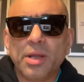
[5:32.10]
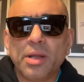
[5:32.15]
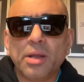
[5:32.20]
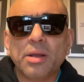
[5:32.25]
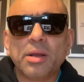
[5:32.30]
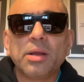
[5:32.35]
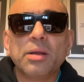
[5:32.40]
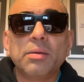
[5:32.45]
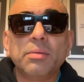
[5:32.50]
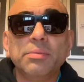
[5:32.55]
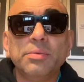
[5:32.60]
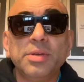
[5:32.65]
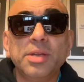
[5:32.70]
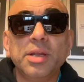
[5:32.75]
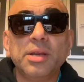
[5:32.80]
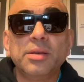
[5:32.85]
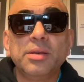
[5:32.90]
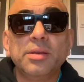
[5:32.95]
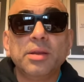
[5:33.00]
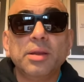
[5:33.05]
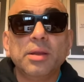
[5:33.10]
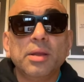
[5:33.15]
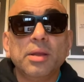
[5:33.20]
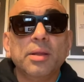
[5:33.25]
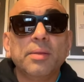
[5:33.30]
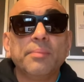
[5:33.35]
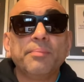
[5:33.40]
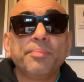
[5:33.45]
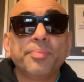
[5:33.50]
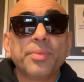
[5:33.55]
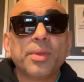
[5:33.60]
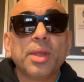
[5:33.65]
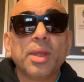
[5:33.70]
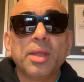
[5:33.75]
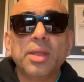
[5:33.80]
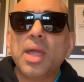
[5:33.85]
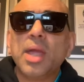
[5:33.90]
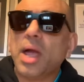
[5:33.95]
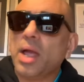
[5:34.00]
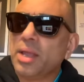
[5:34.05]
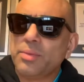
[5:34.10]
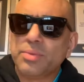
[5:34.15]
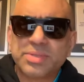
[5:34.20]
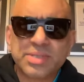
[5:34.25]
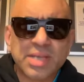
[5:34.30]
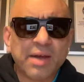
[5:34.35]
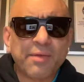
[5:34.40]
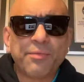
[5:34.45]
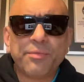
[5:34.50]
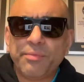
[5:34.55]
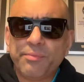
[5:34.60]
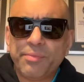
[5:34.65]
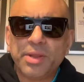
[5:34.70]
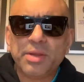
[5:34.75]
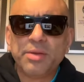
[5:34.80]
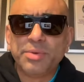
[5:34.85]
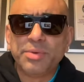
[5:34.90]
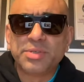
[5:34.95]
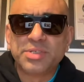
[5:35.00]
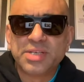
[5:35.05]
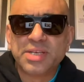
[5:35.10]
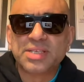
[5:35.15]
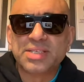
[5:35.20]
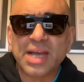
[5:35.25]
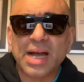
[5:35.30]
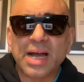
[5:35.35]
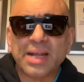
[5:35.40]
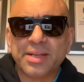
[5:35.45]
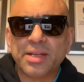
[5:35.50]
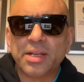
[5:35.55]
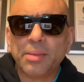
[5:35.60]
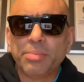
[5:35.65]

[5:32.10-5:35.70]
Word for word: got to have another chance. He's got, he's got. Yeah, he was, he was decidedly